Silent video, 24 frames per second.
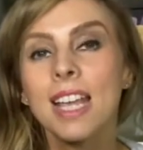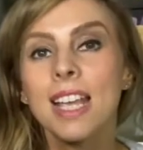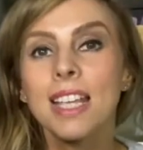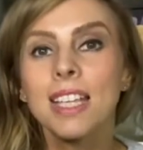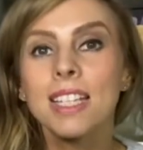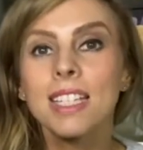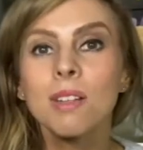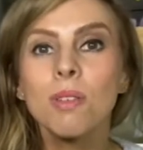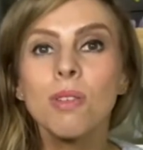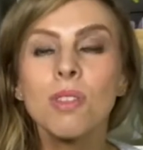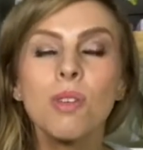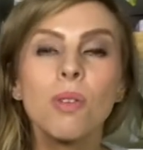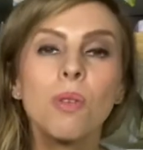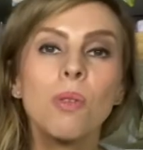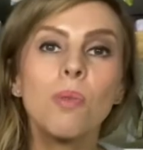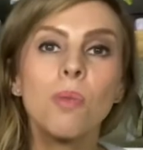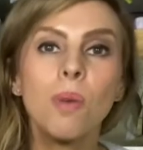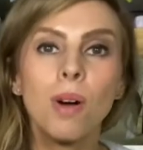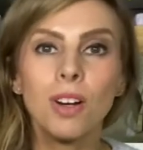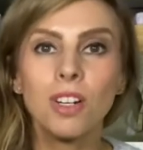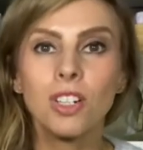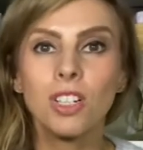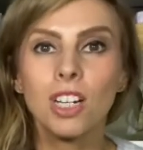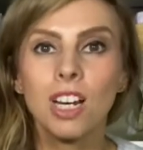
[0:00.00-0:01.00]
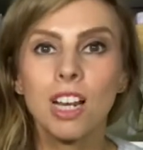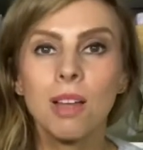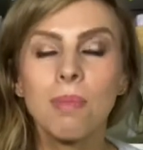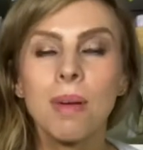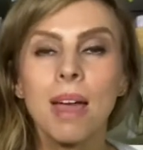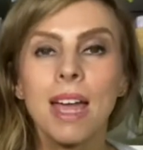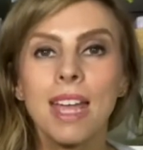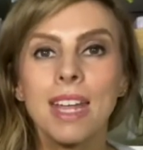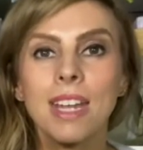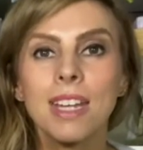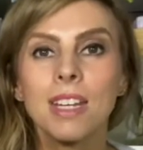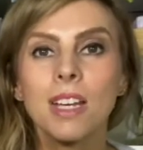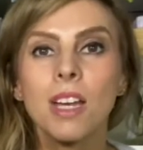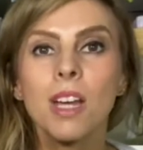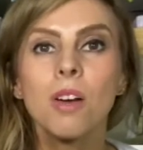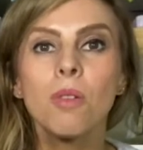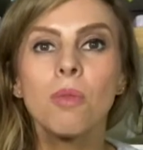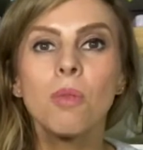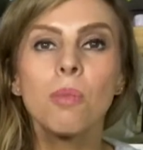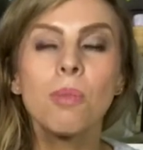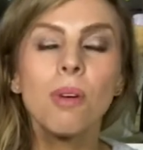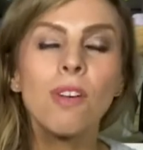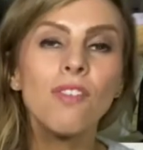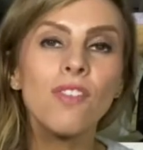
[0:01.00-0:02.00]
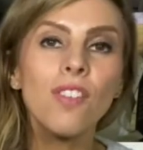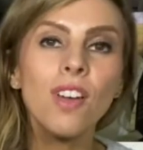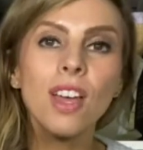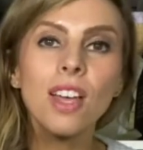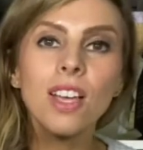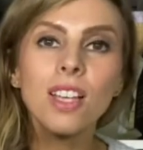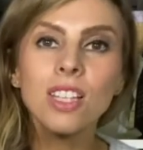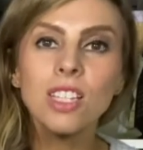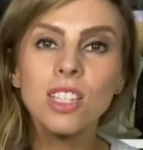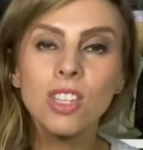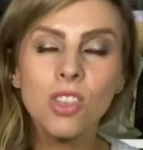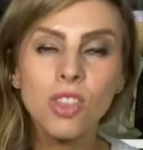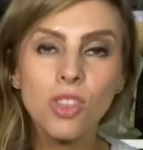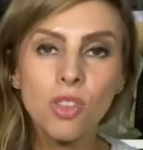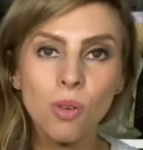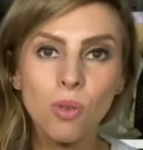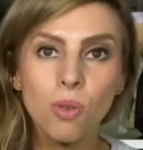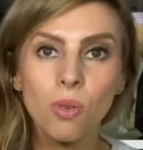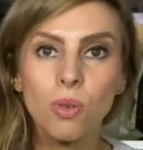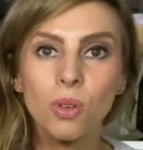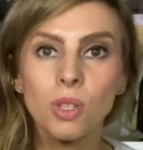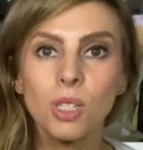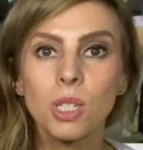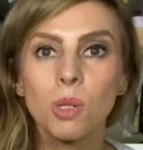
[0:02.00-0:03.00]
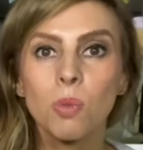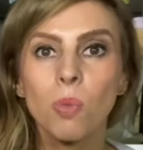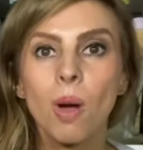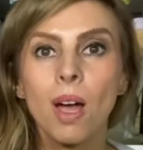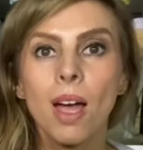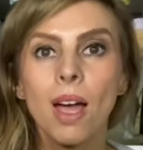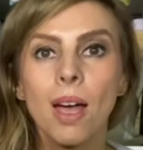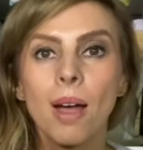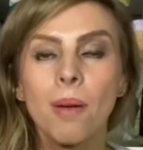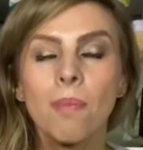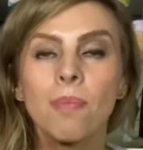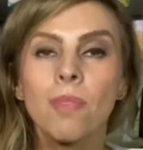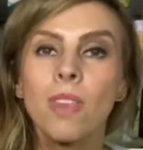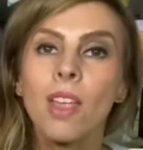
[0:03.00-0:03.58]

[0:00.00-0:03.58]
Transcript: So I thought, well, what shall I make? Well, my first thoughts were